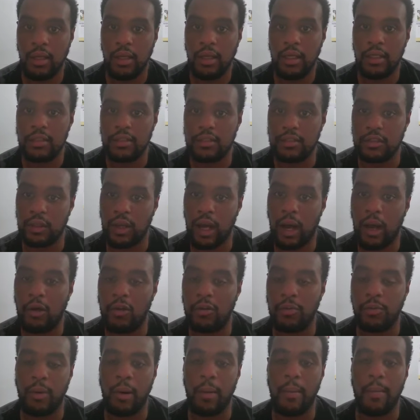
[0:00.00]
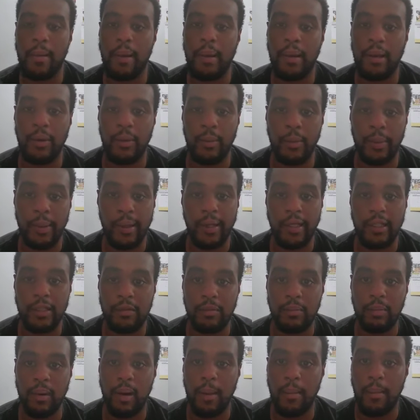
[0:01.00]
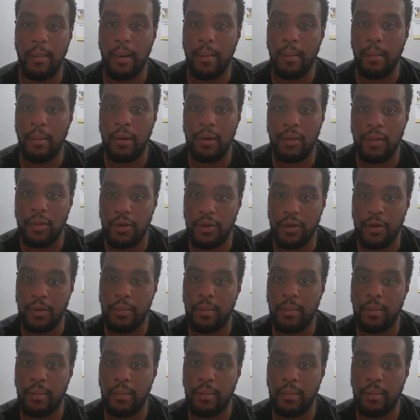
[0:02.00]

and so I was primarily raised by my mother,